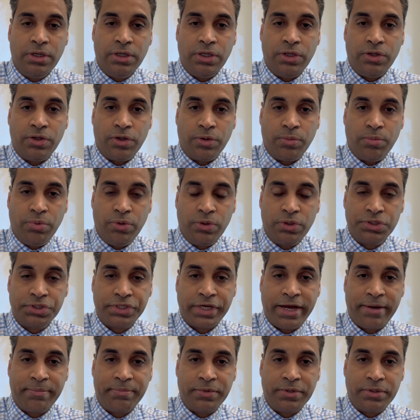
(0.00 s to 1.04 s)
your book
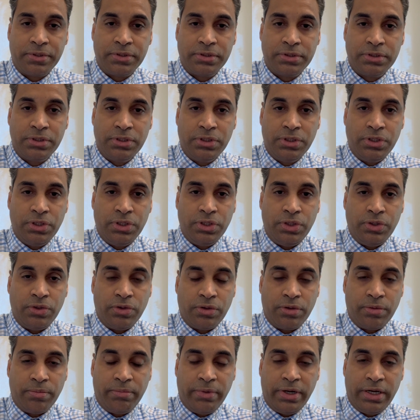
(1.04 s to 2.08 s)
chapters,
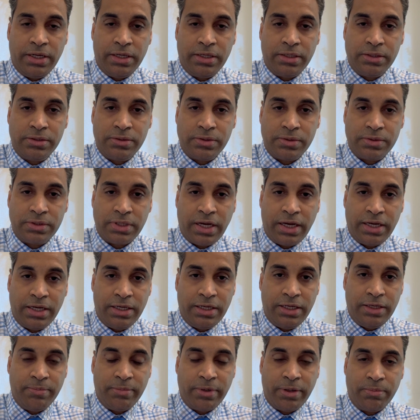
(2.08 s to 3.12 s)
your medical
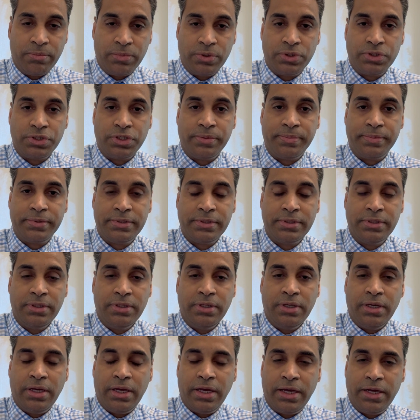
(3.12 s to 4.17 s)
society memberships,
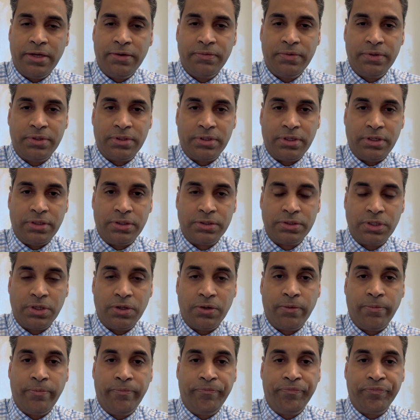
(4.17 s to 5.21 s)
everything.
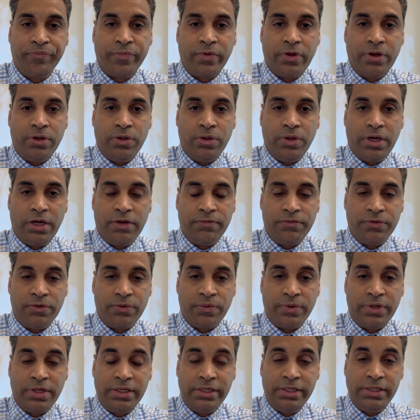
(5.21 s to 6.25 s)
So you have to
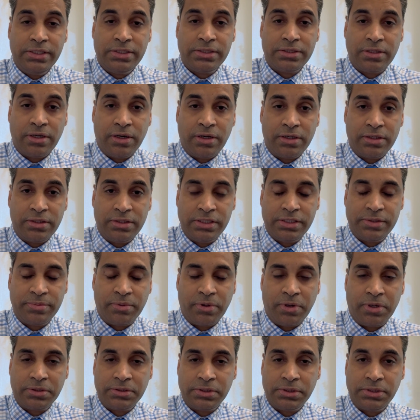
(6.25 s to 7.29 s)
really start this
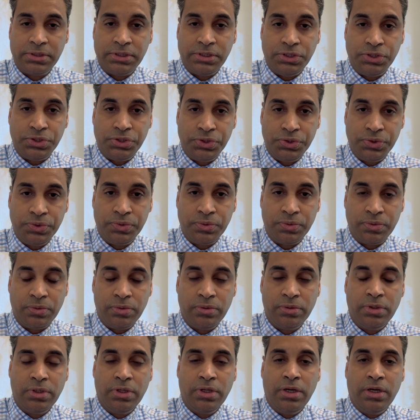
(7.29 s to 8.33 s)
process in June,
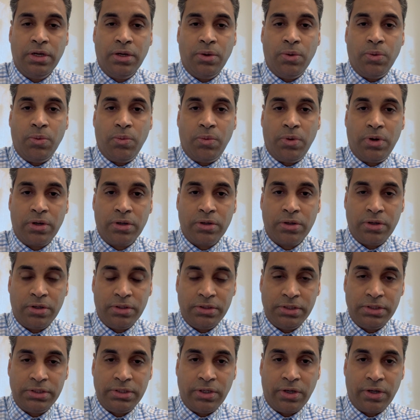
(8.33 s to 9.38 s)
work on
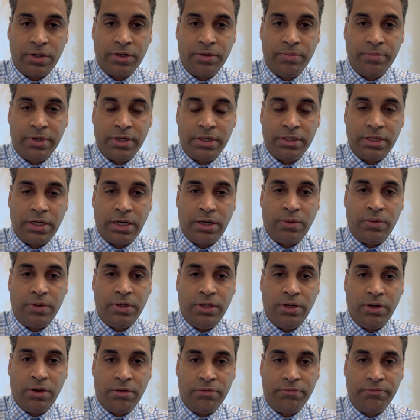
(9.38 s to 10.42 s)
this document
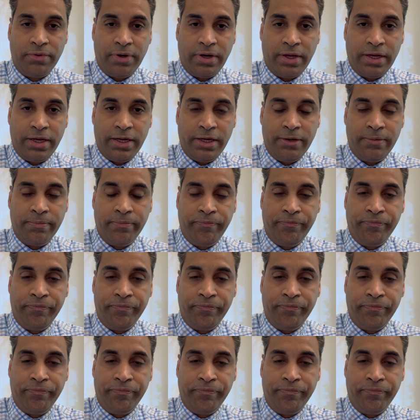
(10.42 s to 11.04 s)
thoroughly offline,